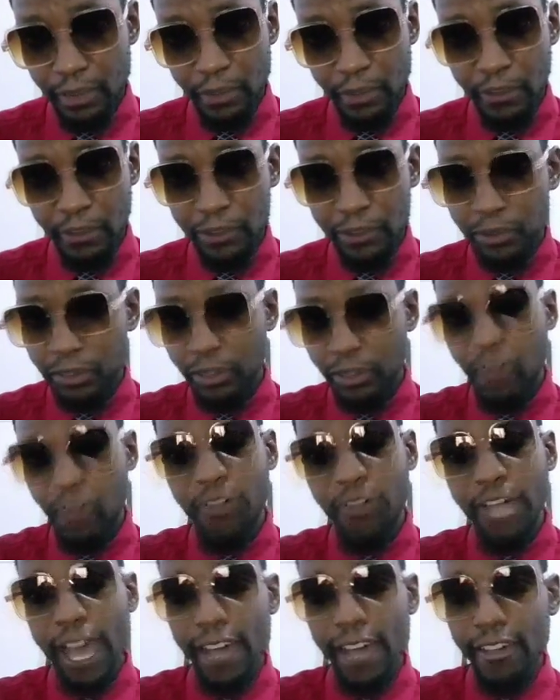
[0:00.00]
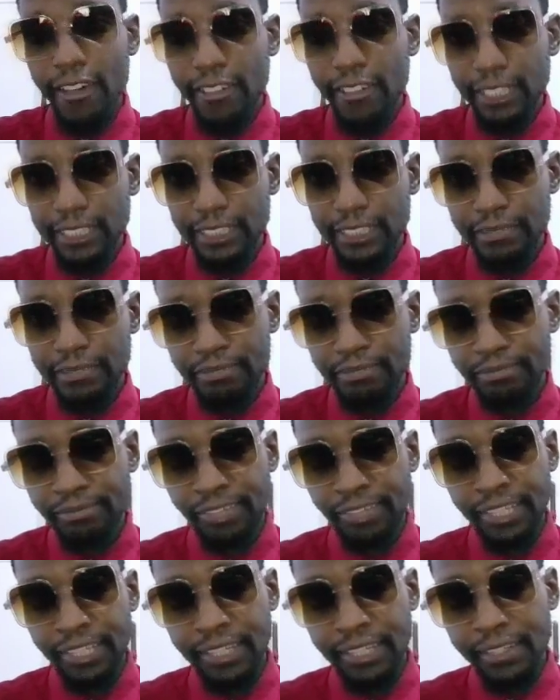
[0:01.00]
Because with cold outreach,
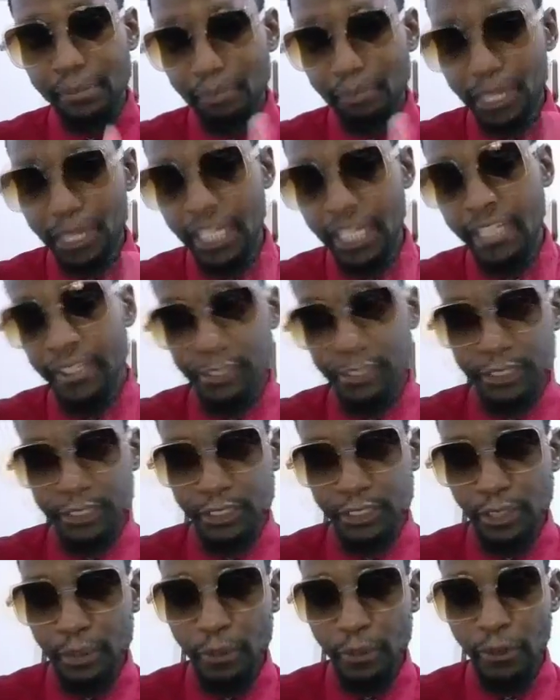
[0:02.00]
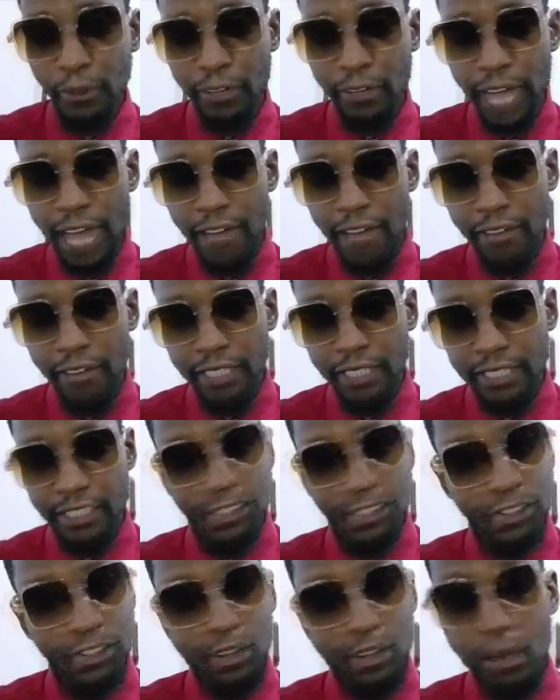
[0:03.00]
the minute you stop cold outreach,
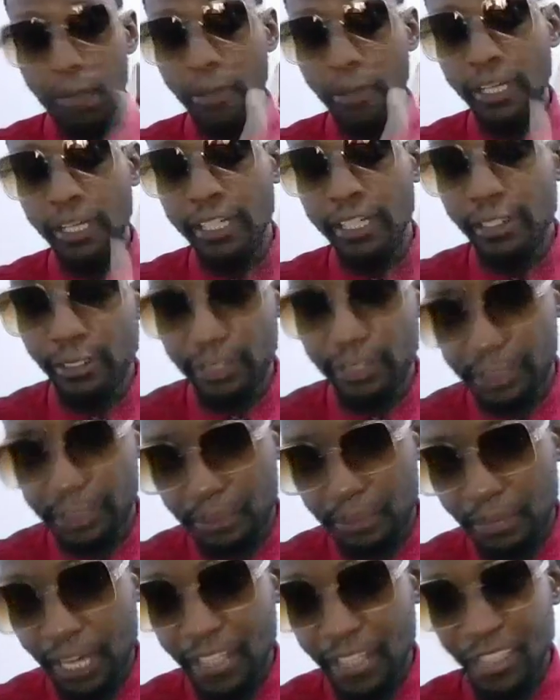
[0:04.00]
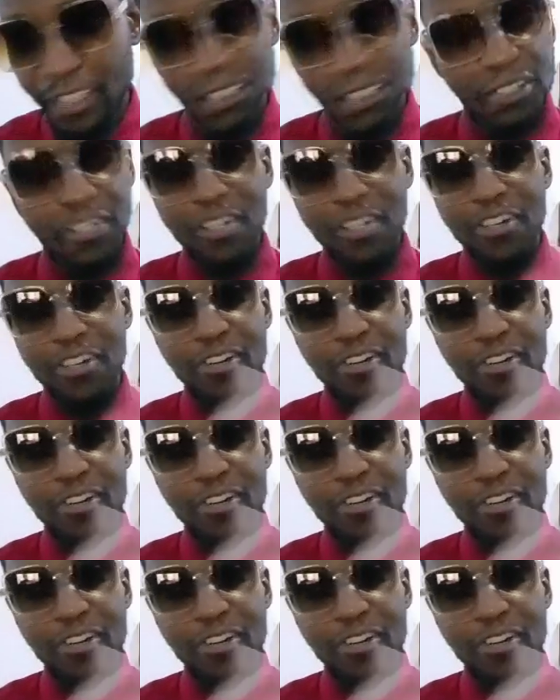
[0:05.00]
nobody knows about you,